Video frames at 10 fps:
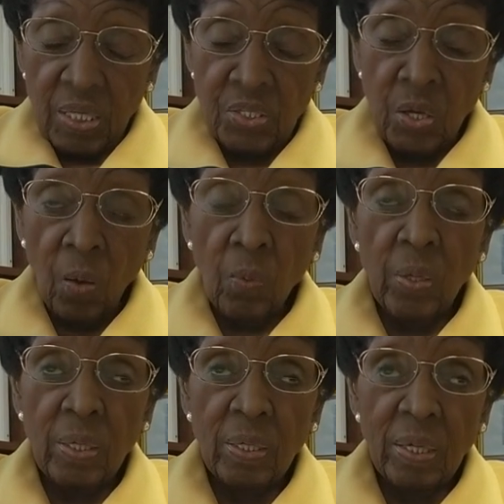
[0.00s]
So,
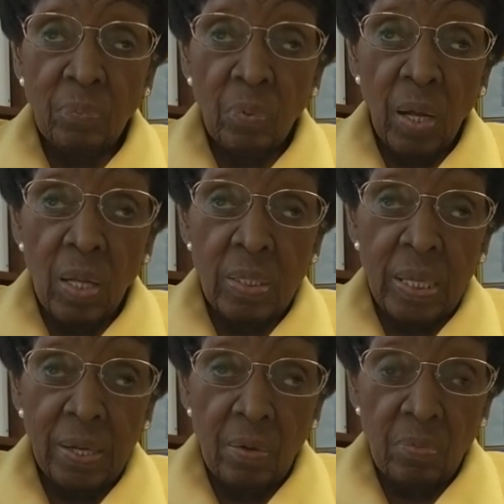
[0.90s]
well,
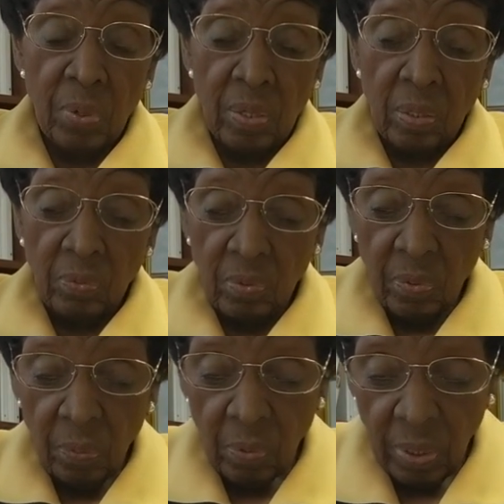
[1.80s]
here
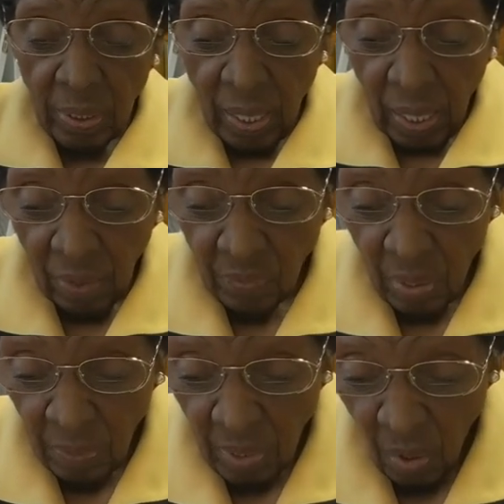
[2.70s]
we'll have
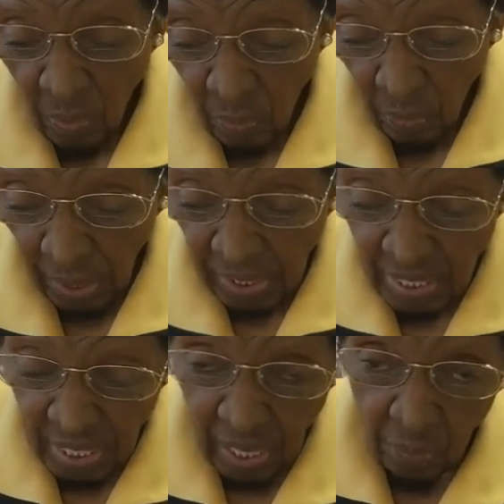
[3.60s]
come a long
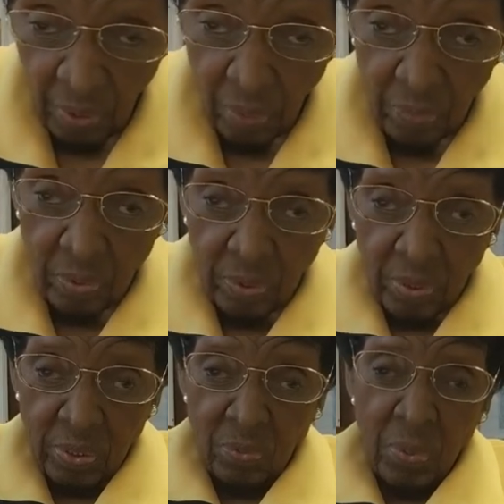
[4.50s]
ways now. Well, we're
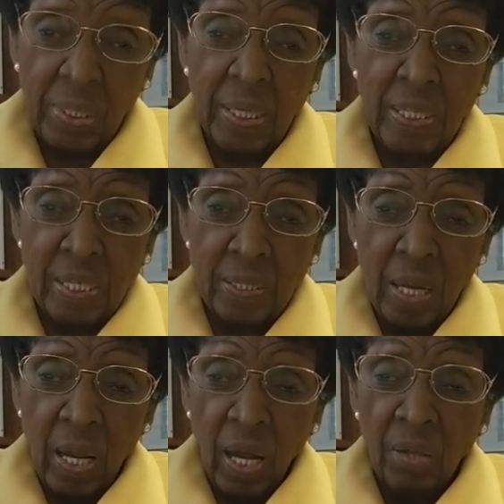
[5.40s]
trying to get this
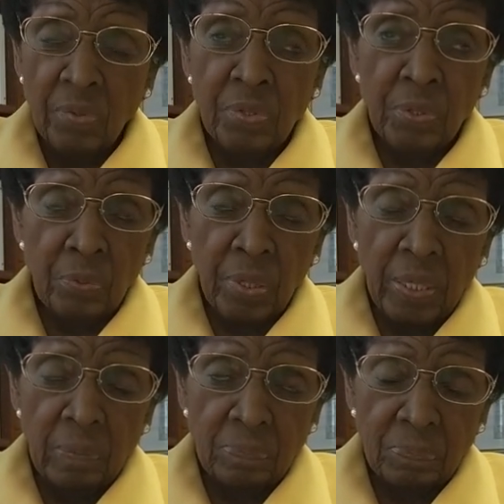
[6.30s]
other degree.